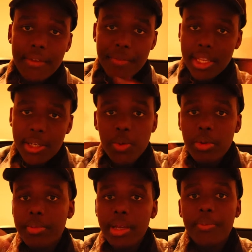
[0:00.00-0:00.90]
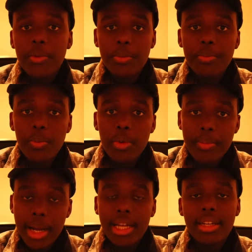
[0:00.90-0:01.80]
everything to do with
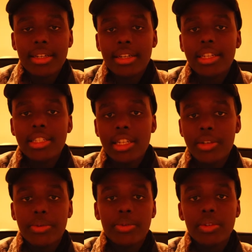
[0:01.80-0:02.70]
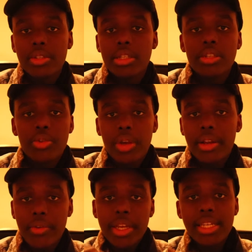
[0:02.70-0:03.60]
manga in general, not just drawing
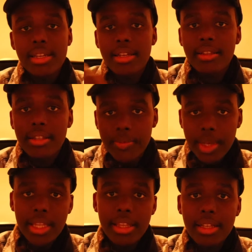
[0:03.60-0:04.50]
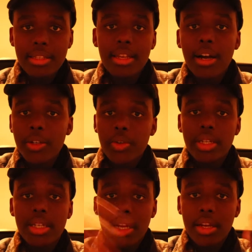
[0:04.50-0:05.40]
and writing. There's many things, how to
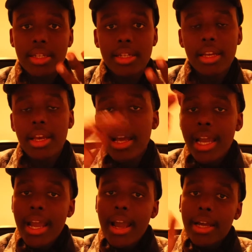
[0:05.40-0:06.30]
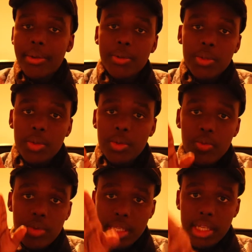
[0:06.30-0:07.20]
create a character. And also
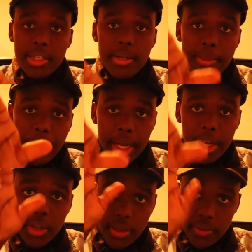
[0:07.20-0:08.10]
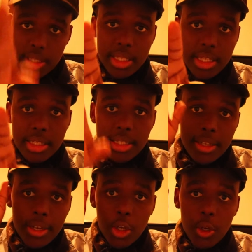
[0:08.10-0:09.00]
research manga universities.
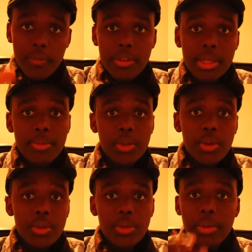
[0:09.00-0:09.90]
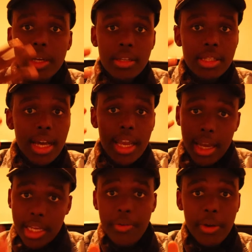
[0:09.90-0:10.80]
Look for some to go to, because I
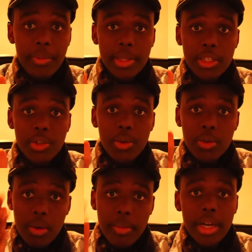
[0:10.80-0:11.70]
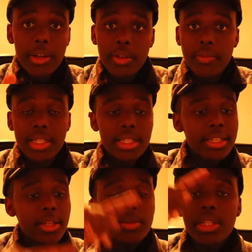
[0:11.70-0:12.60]
highly recommend that you go to a manga university.
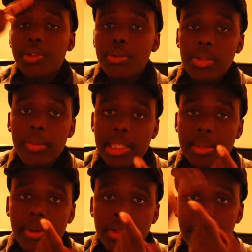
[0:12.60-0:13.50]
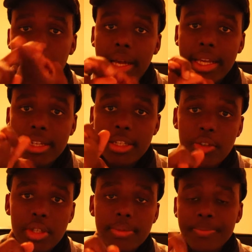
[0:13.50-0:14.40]
They'll teach you so much about the manga
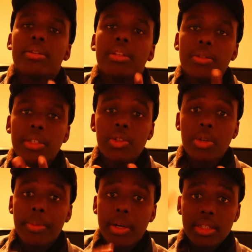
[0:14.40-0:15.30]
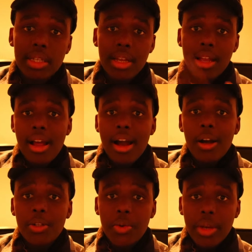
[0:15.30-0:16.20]
industry. They'll teach you about
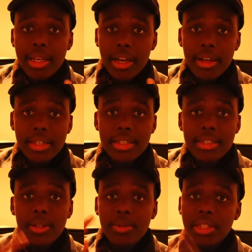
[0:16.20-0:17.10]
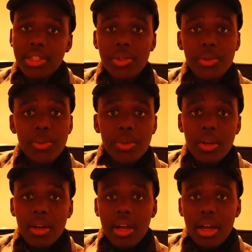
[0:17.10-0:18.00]
how to create characters. They'll teach you
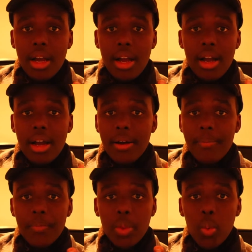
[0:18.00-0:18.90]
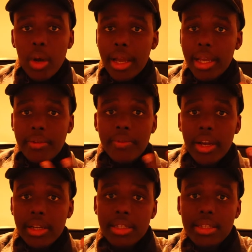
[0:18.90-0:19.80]
what kind of
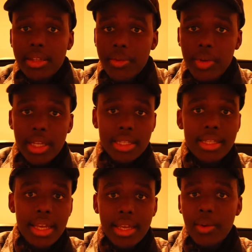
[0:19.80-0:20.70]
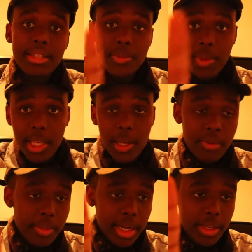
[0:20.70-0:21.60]
characters that readers like. Speaking of a
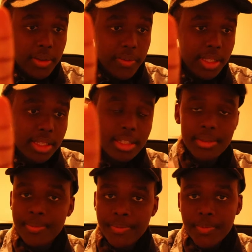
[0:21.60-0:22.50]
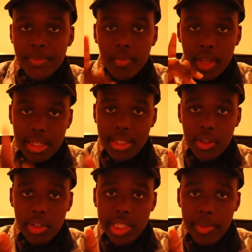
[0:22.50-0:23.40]
manga university, this is
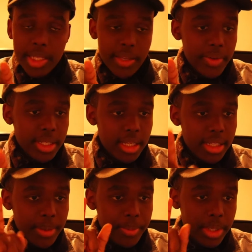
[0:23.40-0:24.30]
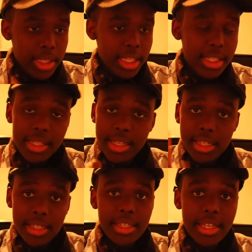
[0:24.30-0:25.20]
not shameless advertising, but this is
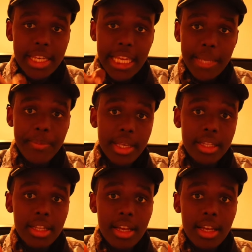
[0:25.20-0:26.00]
actually an email